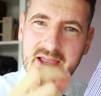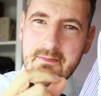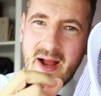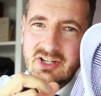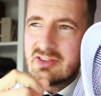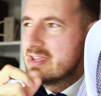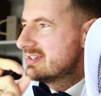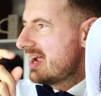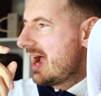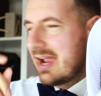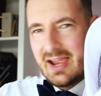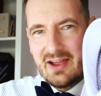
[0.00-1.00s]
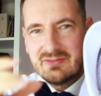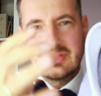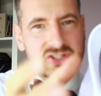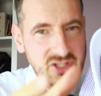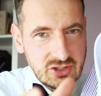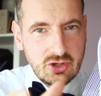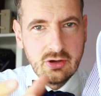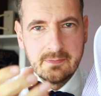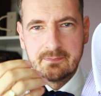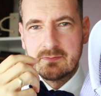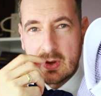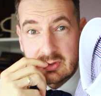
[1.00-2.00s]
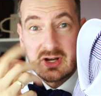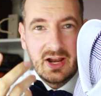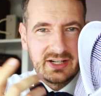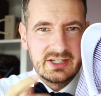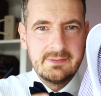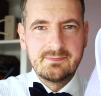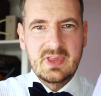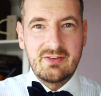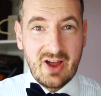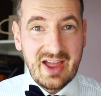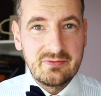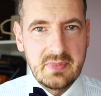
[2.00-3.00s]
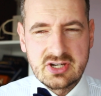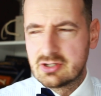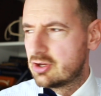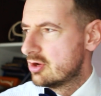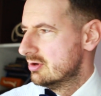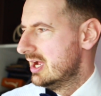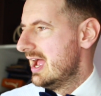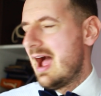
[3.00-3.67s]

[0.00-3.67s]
imagine this, I haven't seen you, most likely, if I haven't measured you.